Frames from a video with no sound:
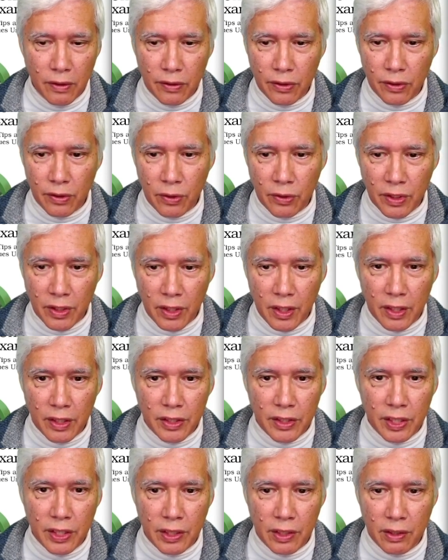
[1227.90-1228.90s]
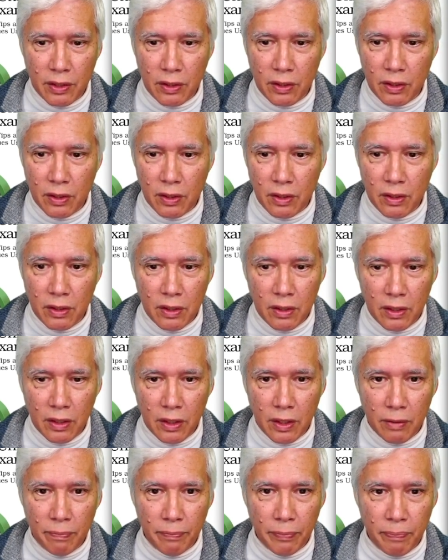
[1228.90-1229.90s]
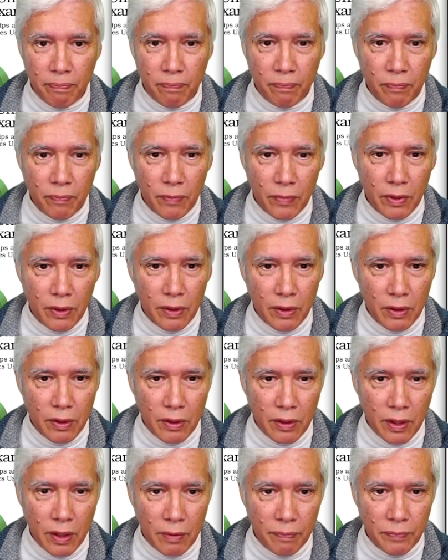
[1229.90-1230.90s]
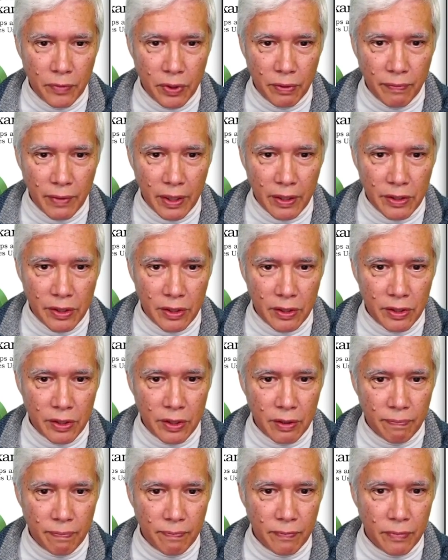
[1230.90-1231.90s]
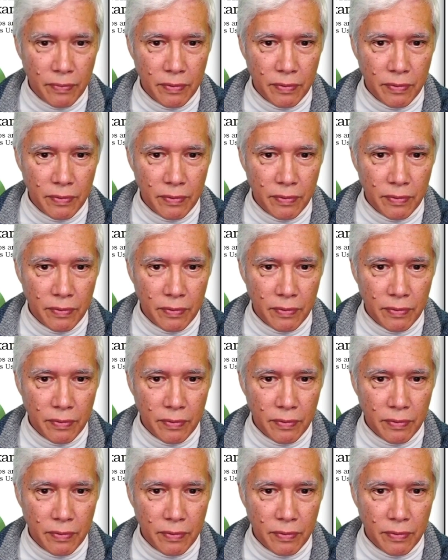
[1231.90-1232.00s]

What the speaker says: So yeet, come to my system.